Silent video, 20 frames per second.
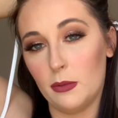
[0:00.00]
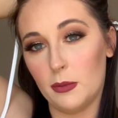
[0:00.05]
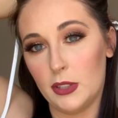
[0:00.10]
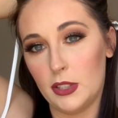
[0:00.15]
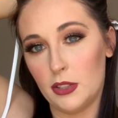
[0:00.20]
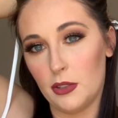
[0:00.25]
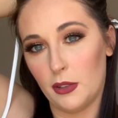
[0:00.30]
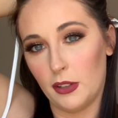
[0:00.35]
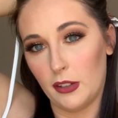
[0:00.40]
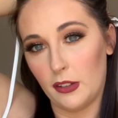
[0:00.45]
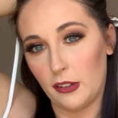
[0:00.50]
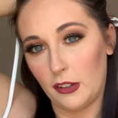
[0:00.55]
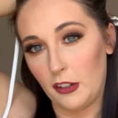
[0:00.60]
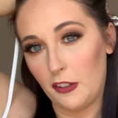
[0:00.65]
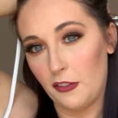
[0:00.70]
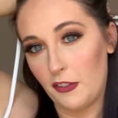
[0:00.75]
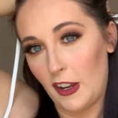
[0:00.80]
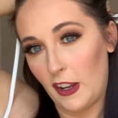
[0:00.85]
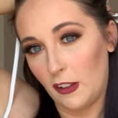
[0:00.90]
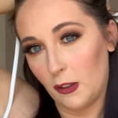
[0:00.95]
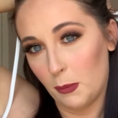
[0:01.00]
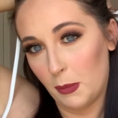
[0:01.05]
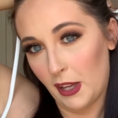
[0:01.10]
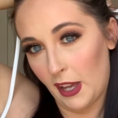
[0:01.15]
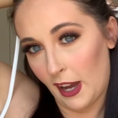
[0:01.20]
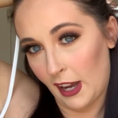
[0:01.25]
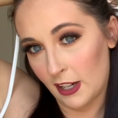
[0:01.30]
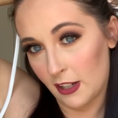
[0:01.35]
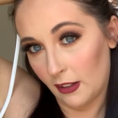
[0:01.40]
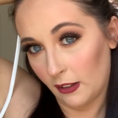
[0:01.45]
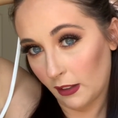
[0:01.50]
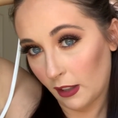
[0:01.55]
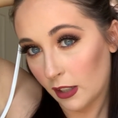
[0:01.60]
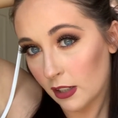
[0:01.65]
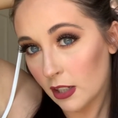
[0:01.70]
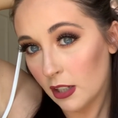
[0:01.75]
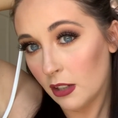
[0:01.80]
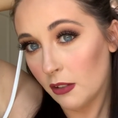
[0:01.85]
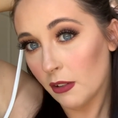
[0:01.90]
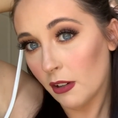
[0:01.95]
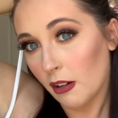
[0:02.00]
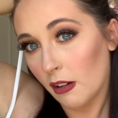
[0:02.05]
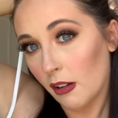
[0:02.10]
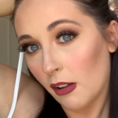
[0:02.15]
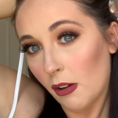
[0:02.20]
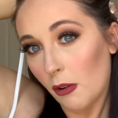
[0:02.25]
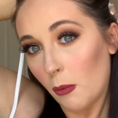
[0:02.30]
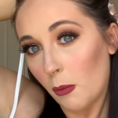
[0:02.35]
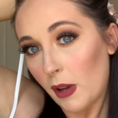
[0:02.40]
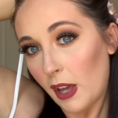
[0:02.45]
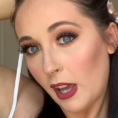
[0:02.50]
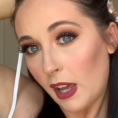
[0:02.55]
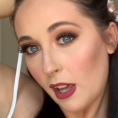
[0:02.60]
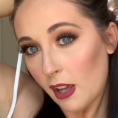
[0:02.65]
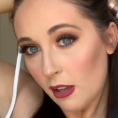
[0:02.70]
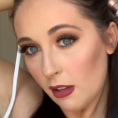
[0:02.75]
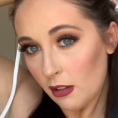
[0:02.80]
one towards their face, but I just like to do it all away.